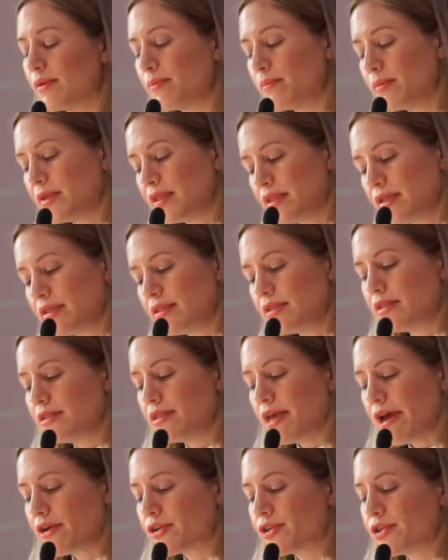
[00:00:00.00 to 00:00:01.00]
But this is
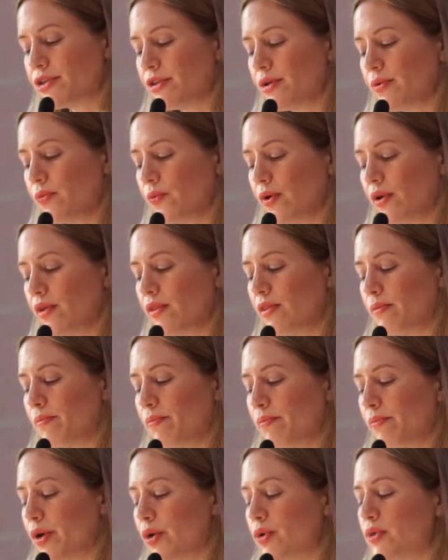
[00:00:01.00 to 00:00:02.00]
actually one of the
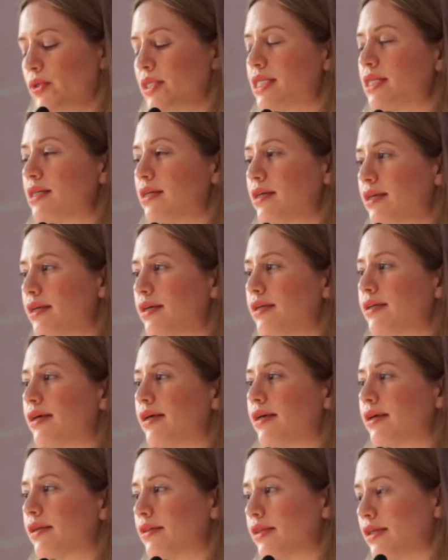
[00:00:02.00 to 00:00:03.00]
most
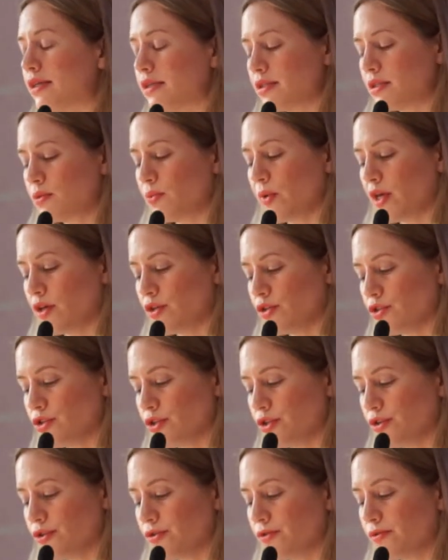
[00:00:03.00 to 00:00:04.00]
healing things we can
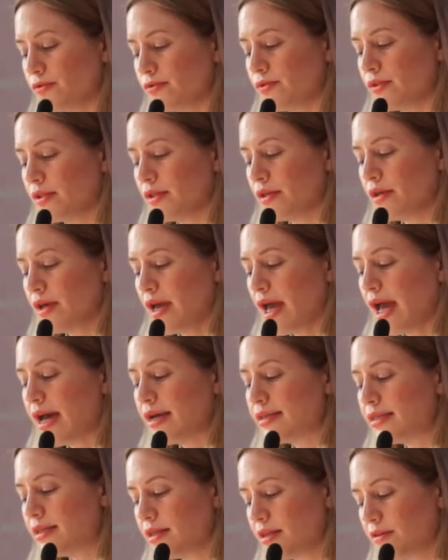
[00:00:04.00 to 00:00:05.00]
do
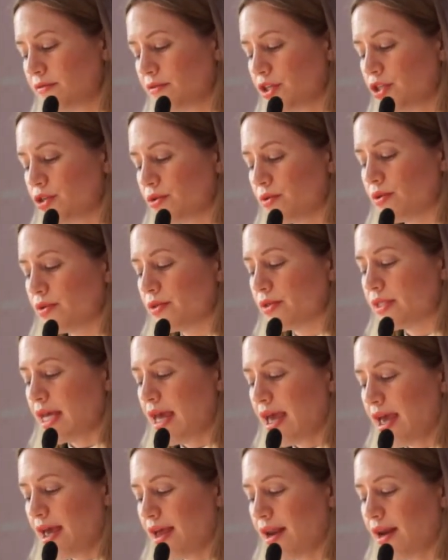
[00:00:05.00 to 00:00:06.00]
as individuals
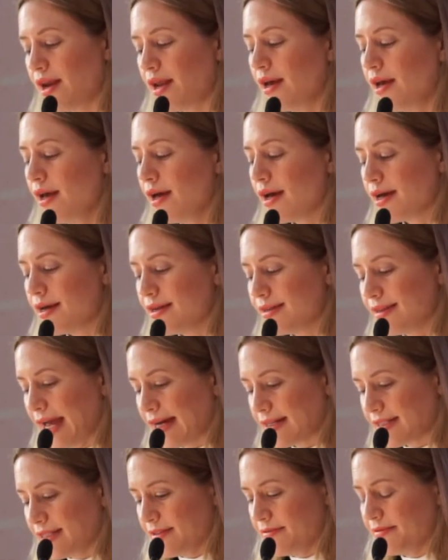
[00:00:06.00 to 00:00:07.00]
and
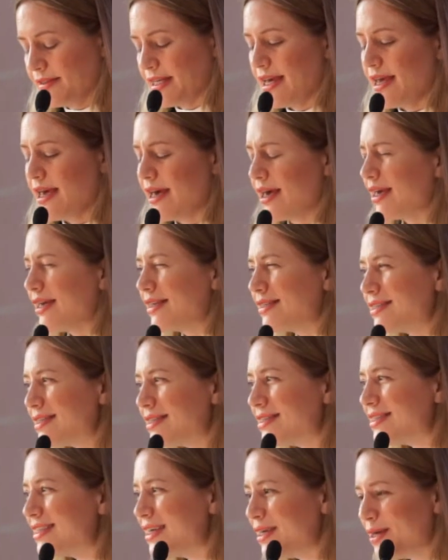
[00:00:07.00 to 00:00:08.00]
collectively. It can
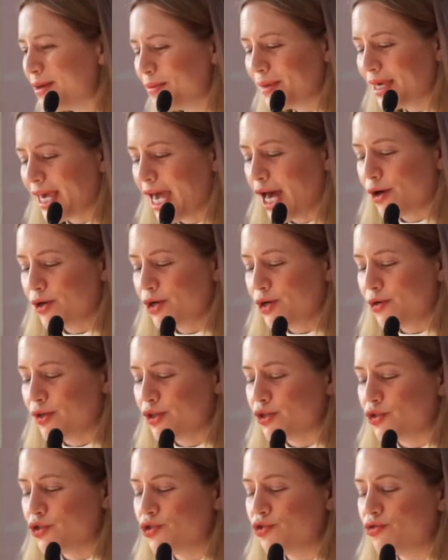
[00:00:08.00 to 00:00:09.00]
seem
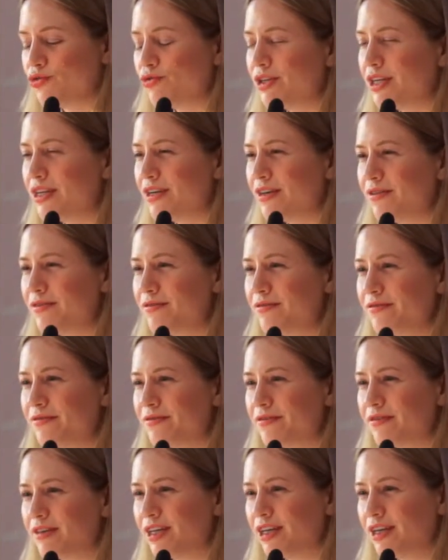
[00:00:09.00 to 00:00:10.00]
counterintuitive
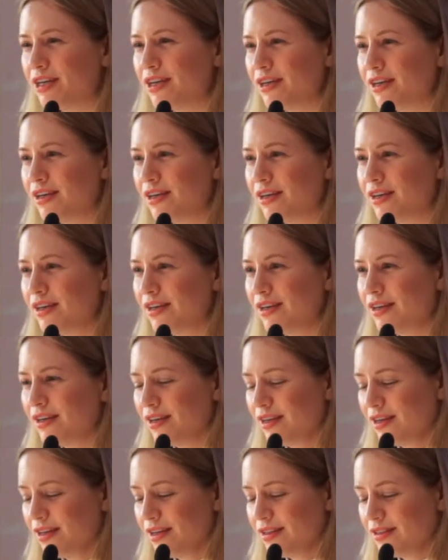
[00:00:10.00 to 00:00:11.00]

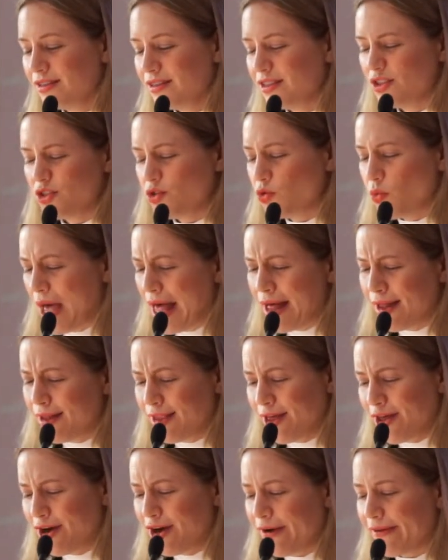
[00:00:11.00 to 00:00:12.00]
to dwell
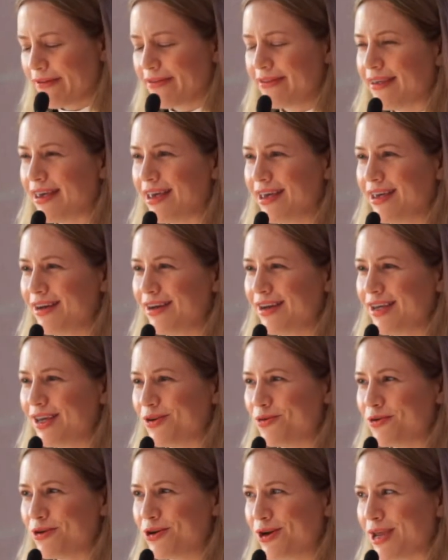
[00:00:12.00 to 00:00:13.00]
on our sin in
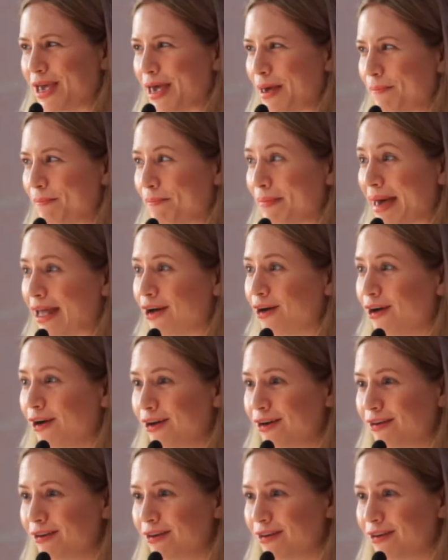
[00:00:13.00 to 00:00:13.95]
order to get better.